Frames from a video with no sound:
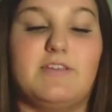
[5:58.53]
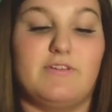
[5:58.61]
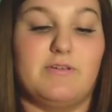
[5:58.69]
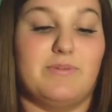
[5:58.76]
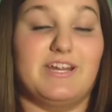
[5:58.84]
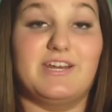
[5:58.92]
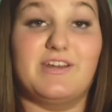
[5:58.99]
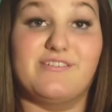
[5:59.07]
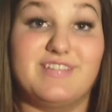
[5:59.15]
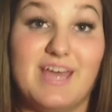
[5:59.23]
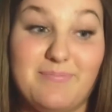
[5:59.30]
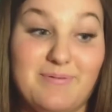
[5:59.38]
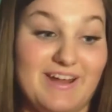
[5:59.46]
Everybody
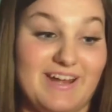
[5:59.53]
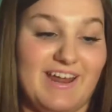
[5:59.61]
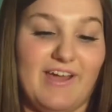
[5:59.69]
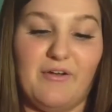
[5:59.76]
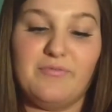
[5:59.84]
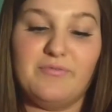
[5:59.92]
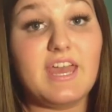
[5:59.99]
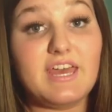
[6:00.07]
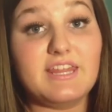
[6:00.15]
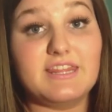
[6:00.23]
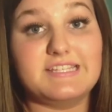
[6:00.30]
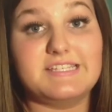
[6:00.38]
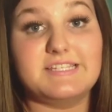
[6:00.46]
knows that by now.
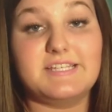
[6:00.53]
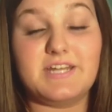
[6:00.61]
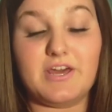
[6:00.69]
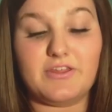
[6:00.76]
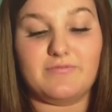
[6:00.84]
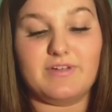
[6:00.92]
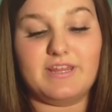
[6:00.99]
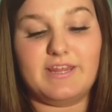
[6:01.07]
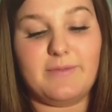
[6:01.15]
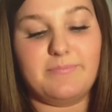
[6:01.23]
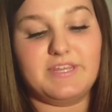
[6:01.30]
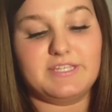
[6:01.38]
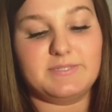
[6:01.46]
This is another red
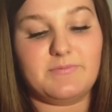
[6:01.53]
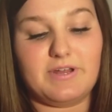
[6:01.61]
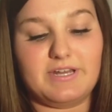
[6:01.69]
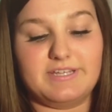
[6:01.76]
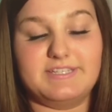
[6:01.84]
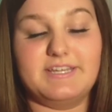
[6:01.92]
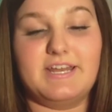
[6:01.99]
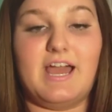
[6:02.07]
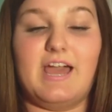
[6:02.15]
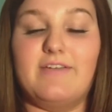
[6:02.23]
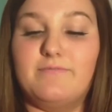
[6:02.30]
lip. This one is in High